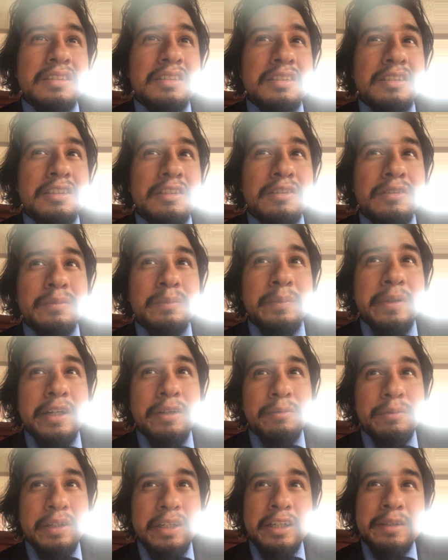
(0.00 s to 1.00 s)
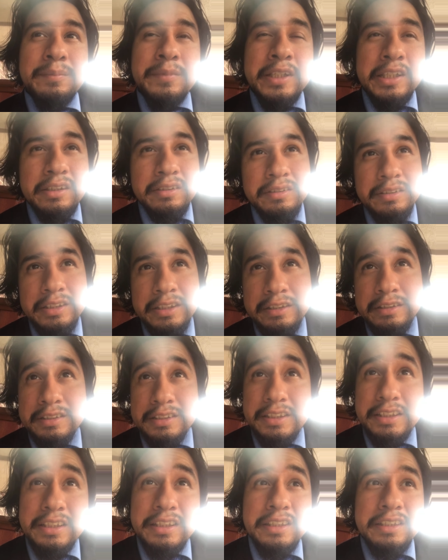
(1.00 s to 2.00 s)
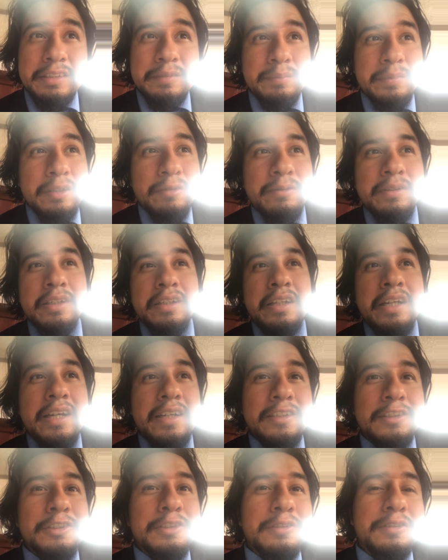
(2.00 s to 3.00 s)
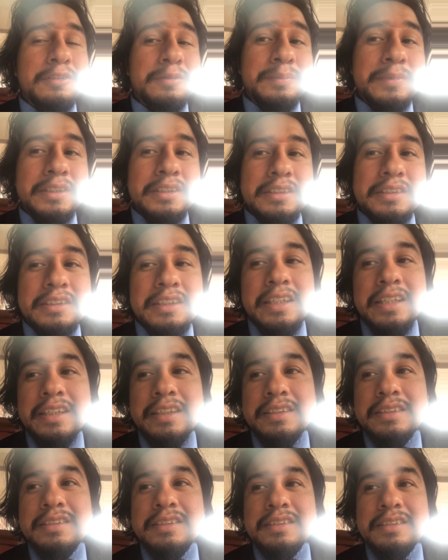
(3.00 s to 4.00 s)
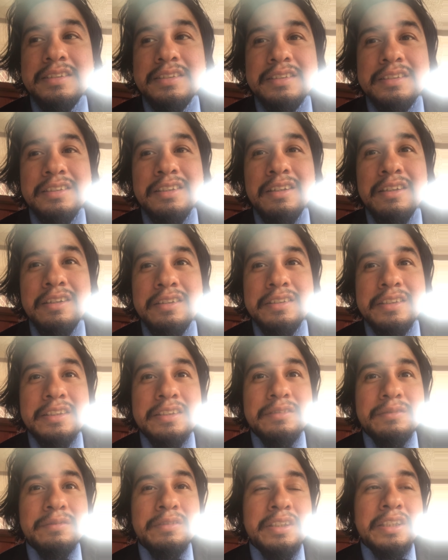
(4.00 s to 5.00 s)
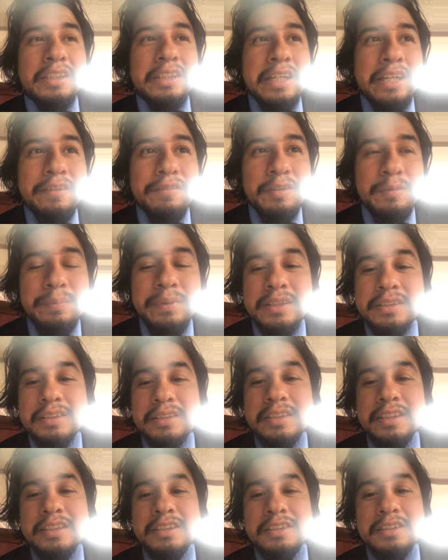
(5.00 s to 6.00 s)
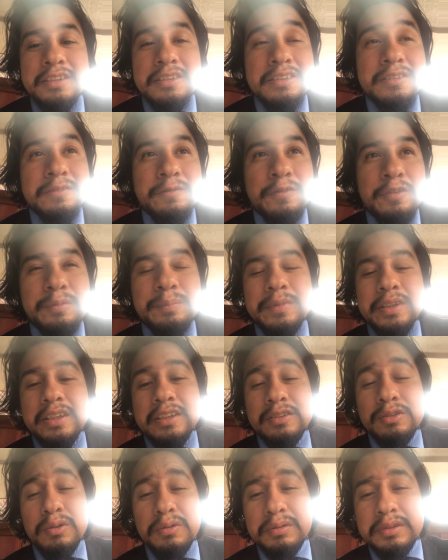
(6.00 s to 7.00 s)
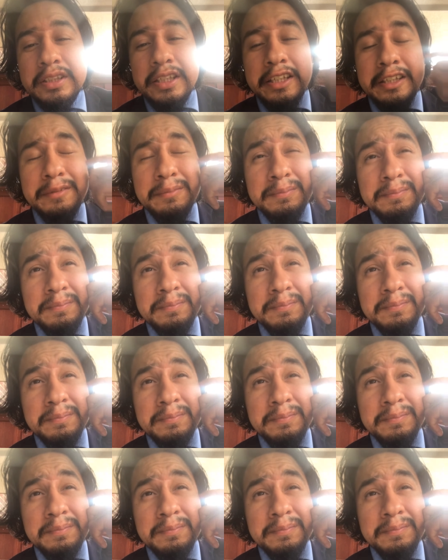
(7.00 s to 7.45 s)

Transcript: you know, by what I'm hearing and seeing, by what God is showing me is that y'all didn't really have the best intentions for me this whole time.